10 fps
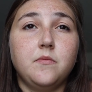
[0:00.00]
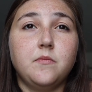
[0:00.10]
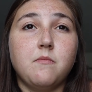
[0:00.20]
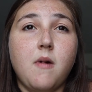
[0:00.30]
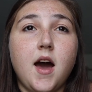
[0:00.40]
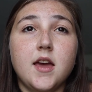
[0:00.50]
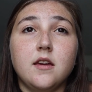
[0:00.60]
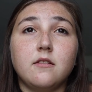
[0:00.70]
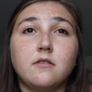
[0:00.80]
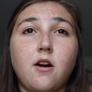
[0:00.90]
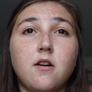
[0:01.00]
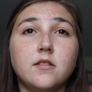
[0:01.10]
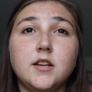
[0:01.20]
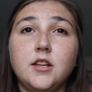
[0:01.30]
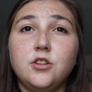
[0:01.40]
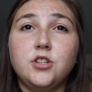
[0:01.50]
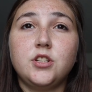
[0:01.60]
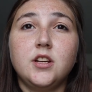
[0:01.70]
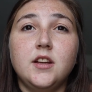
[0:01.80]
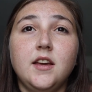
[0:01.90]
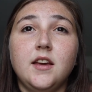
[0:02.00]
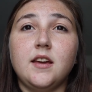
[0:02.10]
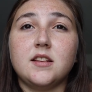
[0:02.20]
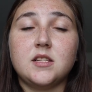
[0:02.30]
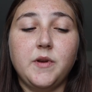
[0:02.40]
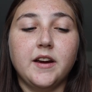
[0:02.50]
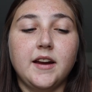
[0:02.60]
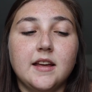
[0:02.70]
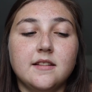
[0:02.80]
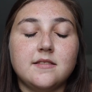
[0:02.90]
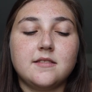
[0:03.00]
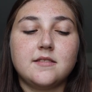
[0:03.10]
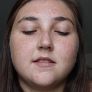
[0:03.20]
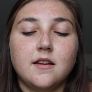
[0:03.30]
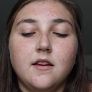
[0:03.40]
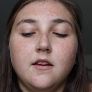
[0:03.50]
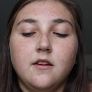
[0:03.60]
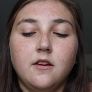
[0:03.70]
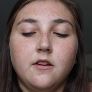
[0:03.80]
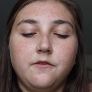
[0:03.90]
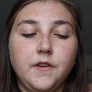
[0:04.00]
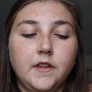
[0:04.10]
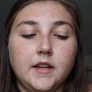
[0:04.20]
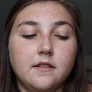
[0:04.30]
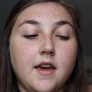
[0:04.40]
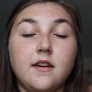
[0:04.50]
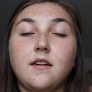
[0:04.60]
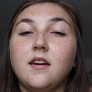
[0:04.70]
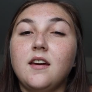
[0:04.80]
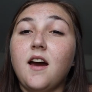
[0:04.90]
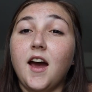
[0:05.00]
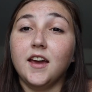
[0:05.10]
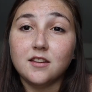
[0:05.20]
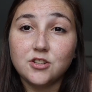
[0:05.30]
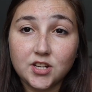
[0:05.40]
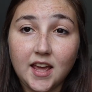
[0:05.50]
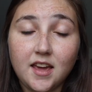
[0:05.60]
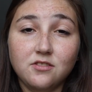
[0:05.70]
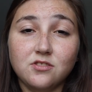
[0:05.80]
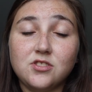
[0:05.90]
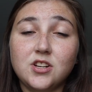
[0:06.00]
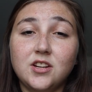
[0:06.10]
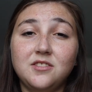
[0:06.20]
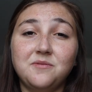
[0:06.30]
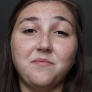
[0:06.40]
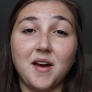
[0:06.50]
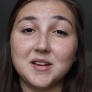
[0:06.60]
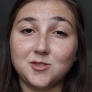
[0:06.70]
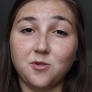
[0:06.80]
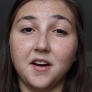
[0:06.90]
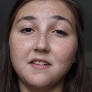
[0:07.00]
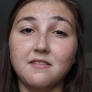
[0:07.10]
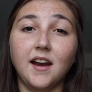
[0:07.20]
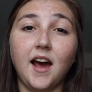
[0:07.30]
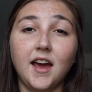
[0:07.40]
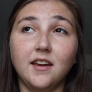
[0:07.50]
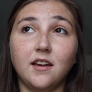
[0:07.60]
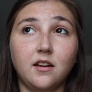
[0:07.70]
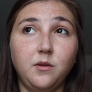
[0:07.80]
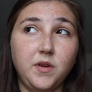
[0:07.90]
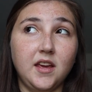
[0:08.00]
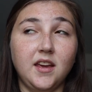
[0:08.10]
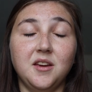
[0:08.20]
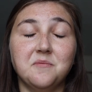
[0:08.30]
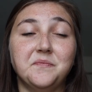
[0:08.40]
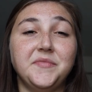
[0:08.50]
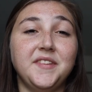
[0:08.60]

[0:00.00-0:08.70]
my college experience feeling like I could change my story, that I could be